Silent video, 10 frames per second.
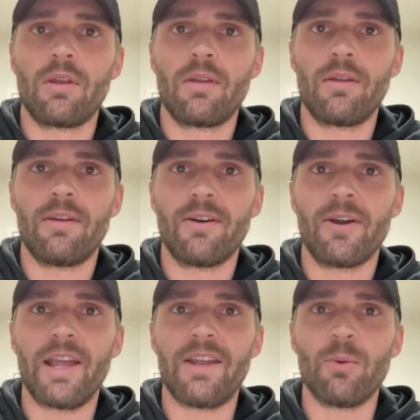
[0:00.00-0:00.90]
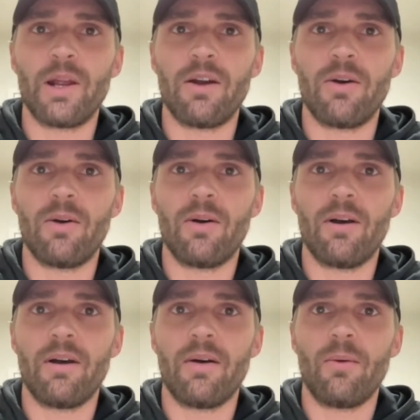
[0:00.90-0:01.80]
Okay, here we
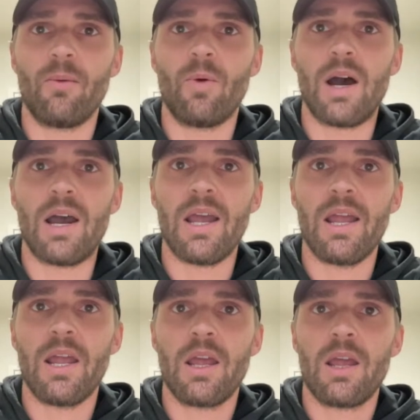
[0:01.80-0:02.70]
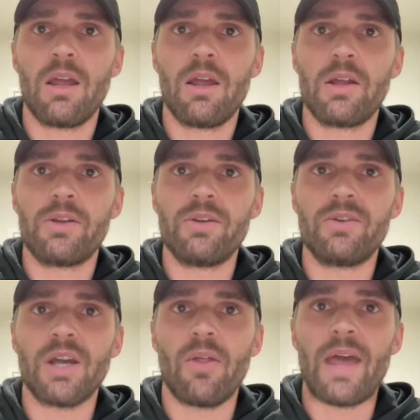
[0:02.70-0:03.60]
go. Why do you
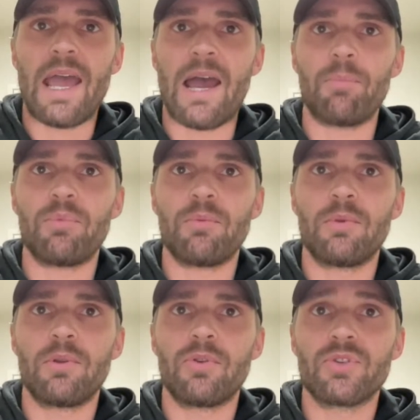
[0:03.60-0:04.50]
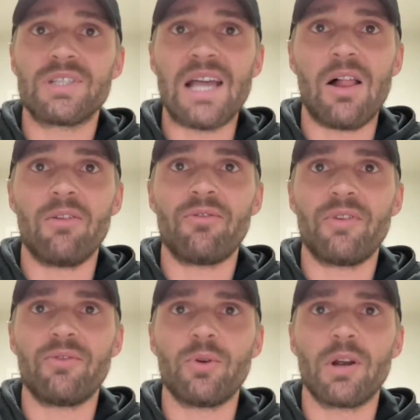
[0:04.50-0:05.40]
tell the app yourself
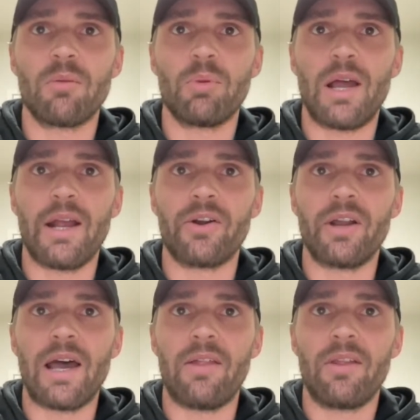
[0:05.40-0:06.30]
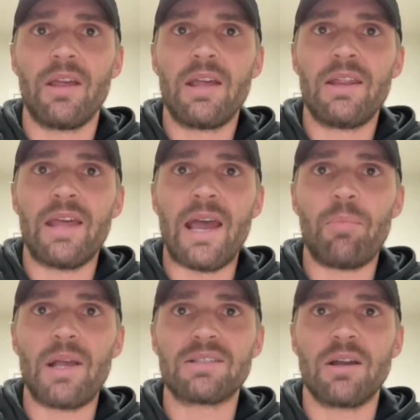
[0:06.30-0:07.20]
if you are compliant or not? The
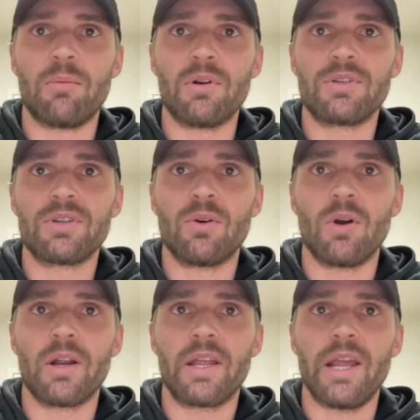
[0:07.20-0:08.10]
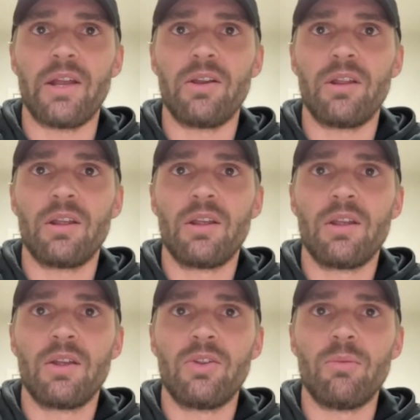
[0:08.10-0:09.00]
app has numbers, or can
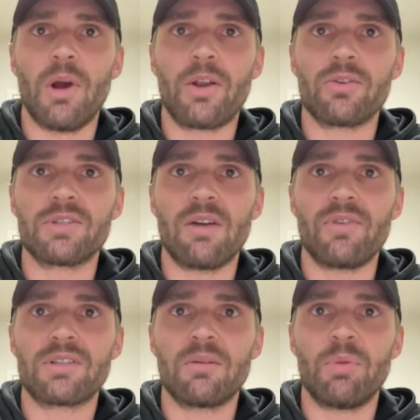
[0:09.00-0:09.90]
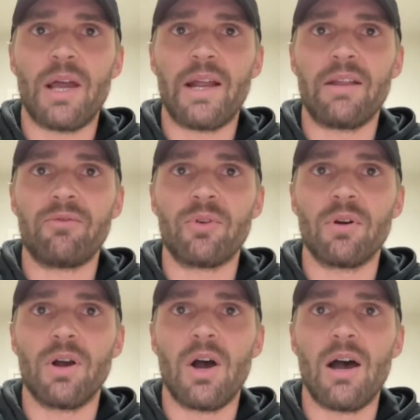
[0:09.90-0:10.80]
you mark yourself as compliant if
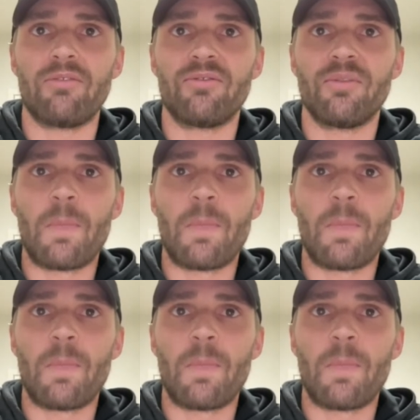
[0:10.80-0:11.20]
you're off?